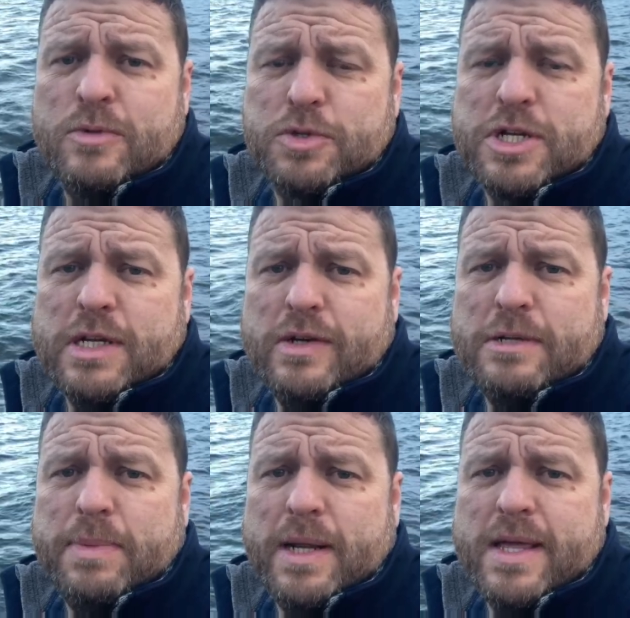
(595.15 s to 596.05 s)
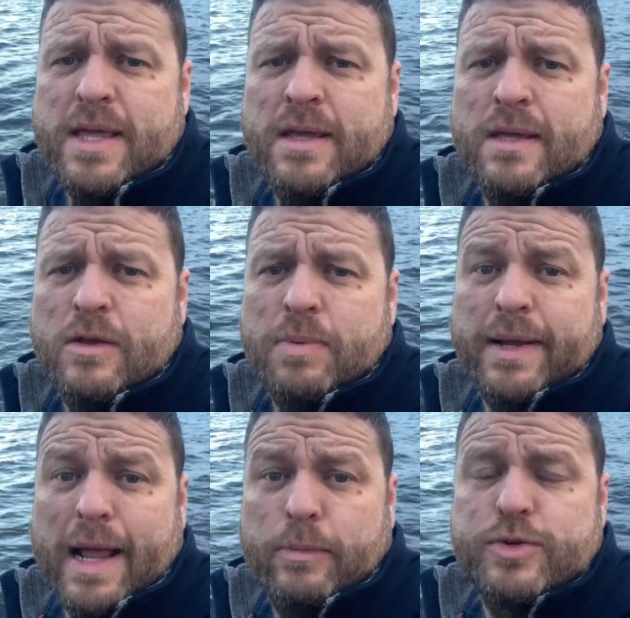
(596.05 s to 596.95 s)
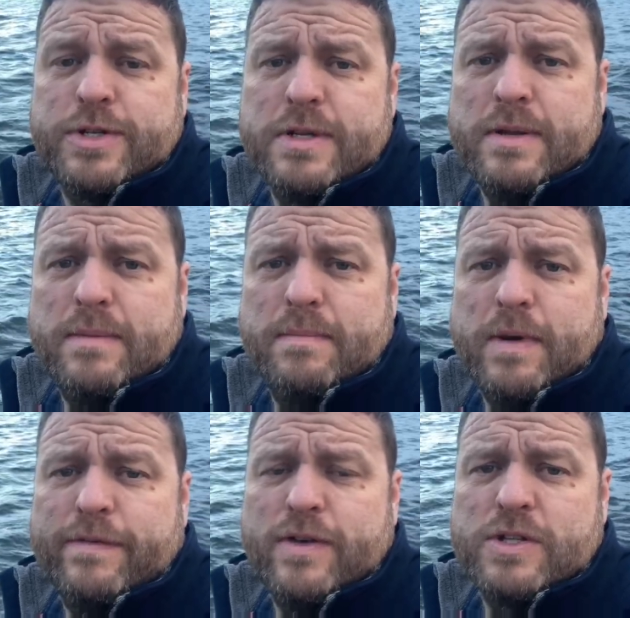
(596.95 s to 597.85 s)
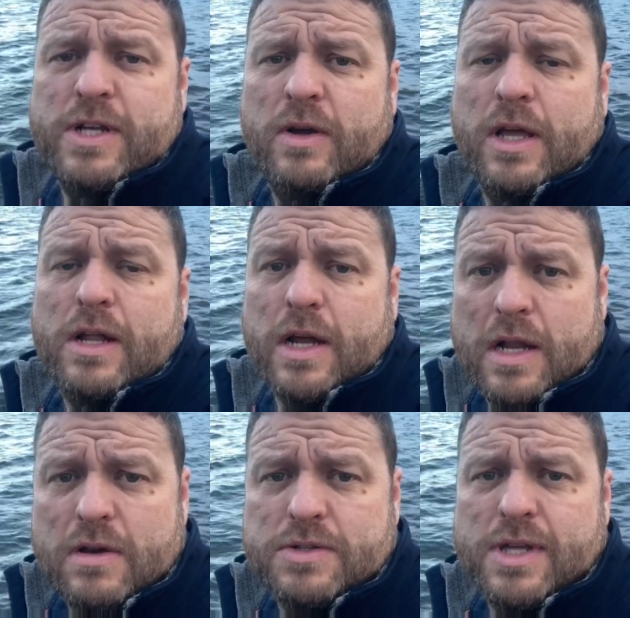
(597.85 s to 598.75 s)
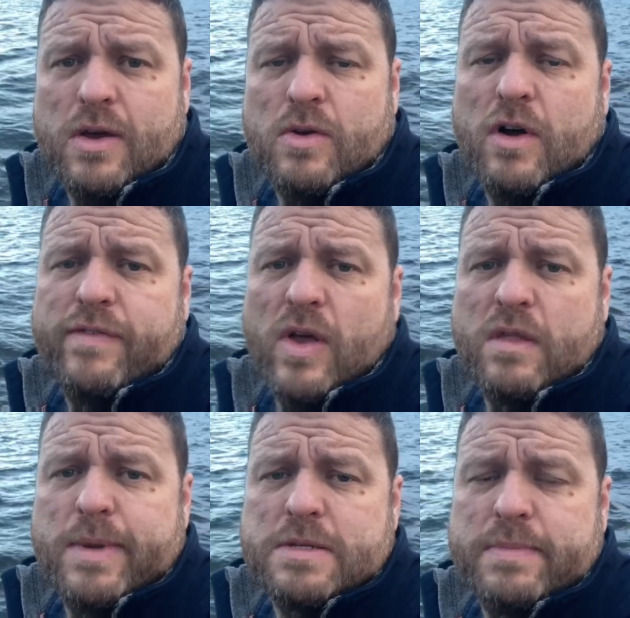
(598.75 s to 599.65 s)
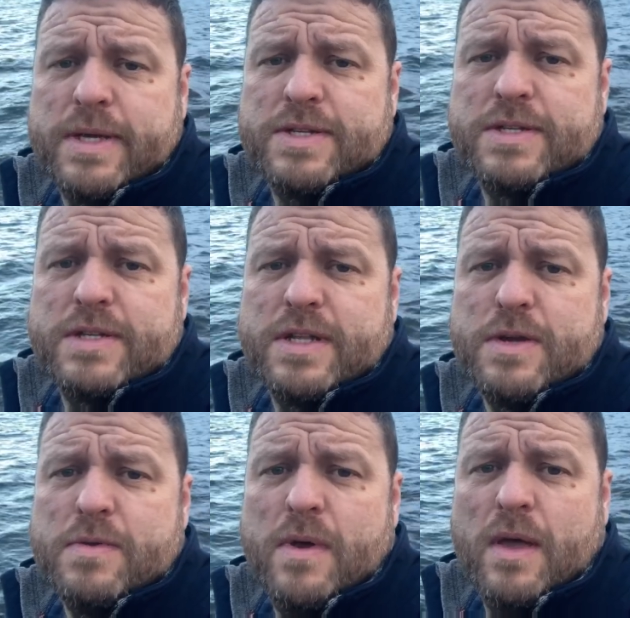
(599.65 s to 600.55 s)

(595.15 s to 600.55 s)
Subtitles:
watch Clyde play. We're playing Hamilton, but first I'm going to go to Glasgow. Got a few other bits and pieces to do.